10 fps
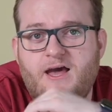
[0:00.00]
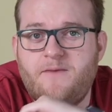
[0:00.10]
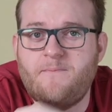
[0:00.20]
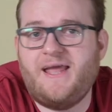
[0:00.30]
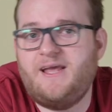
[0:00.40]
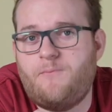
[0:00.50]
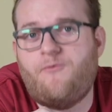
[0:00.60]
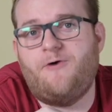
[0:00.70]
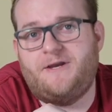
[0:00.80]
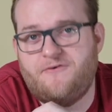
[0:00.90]
And make a
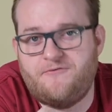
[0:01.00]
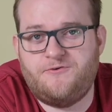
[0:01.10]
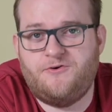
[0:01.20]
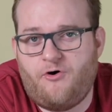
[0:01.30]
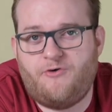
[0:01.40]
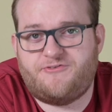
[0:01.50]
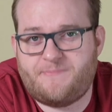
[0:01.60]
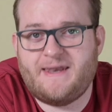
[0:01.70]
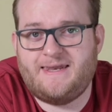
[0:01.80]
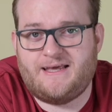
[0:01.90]
point of not
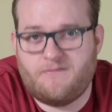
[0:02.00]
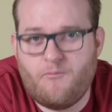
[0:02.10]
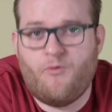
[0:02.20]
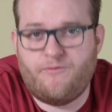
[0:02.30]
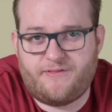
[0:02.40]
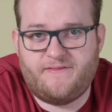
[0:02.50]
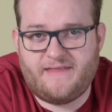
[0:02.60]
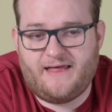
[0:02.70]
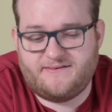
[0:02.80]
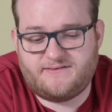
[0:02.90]
spending more than
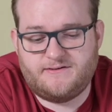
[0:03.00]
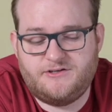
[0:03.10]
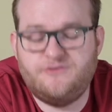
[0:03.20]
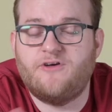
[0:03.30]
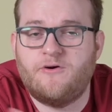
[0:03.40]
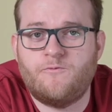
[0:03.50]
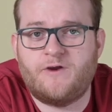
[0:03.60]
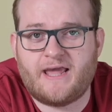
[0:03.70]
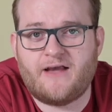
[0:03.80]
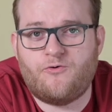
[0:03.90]
that. You don't want
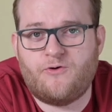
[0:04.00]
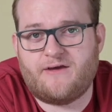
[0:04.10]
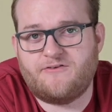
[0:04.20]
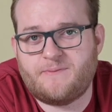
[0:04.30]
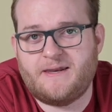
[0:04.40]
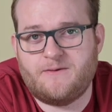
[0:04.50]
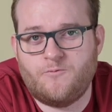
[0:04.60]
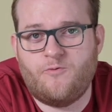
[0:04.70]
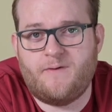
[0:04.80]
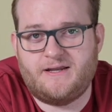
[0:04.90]
to get caught out spending
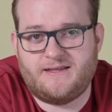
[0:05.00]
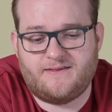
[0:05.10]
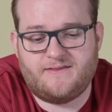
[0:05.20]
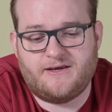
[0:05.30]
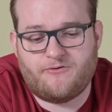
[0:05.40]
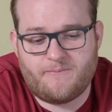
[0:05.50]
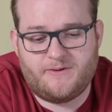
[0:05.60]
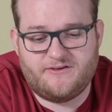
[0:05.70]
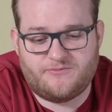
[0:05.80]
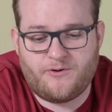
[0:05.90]
more money than the
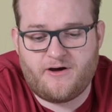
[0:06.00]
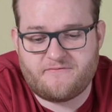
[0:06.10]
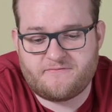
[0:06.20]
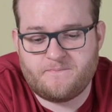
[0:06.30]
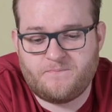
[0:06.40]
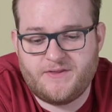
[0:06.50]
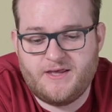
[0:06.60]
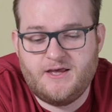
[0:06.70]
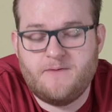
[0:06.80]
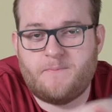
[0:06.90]
equipment is worth.
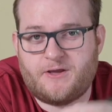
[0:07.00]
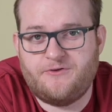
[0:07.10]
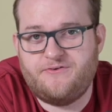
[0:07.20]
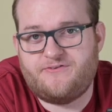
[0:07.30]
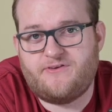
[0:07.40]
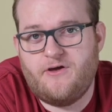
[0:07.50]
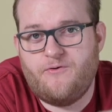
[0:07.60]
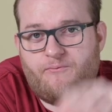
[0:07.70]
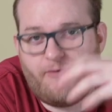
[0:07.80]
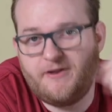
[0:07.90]
Because
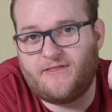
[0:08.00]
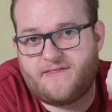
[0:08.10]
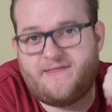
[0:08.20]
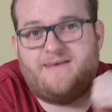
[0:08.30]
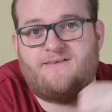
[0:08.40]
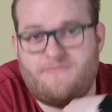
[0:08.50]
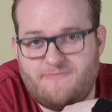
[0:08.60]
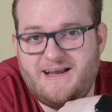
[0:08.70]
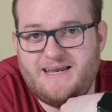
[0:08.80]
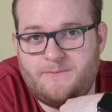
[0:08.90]
one of the things I
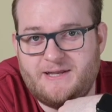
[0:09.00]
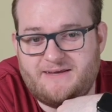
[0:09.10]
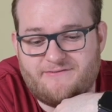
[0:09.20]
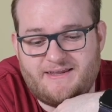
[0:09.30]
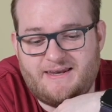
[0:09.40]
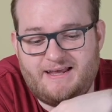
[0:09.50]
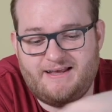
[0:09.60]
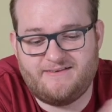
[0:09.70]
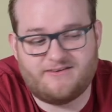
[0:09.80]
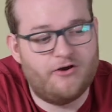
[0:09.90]
really believe in
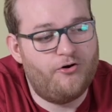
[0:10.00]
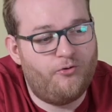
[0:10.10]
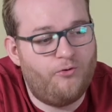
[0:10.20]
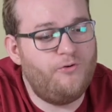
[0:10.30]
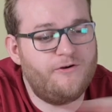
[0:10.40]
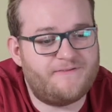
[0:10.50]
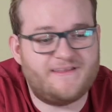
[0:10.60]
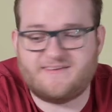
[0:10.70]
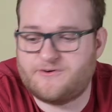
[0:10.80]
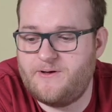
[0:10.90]
is all of
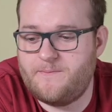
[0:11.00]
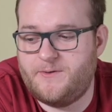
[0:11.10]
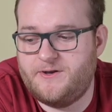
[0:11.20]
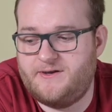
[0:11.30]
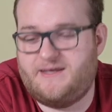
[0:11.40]
this equipment